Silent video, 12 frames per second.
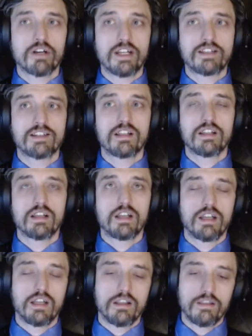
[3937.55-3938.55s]
It's
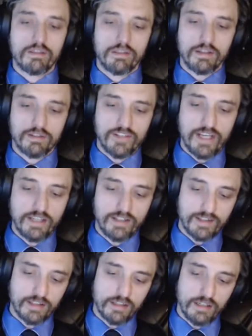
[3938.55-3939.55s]

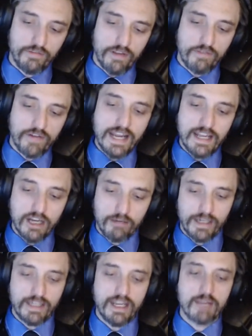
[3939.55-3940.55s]
since if, if I help
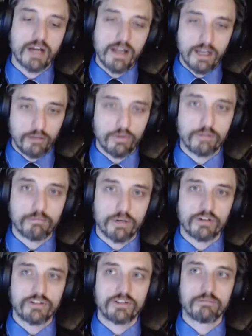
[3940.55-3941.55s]
my neighbor, I help one
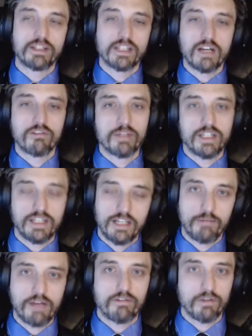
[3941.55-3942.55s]
person, but the government can
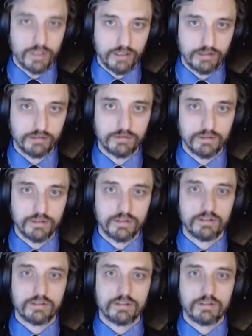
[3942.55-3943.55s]
help everyone.
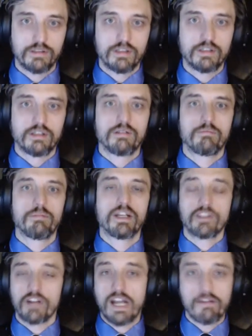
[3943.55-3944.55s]
Yeah.
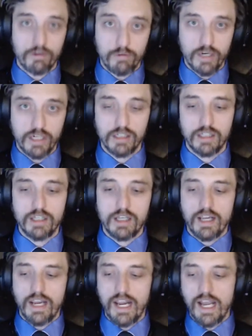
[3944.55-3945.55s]
Because they're everywhere.
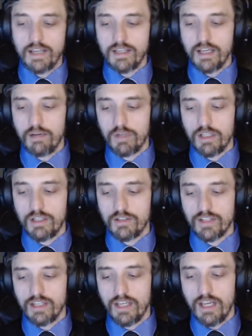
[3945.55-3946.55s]
And it
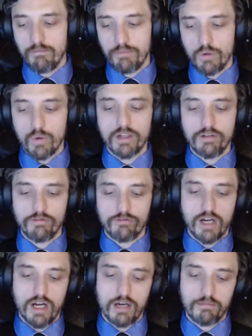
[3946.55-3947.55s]
was imported
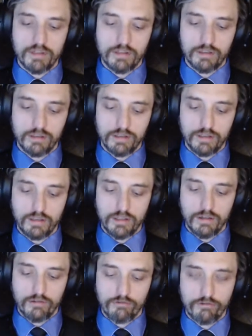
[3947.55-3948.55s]
from
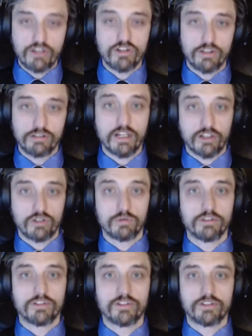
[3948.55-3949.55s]
French
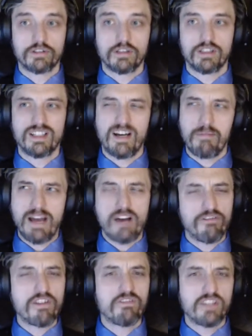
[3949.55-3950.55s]
intellectuals about
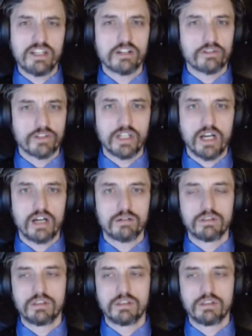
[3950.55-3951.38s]
50 years ago.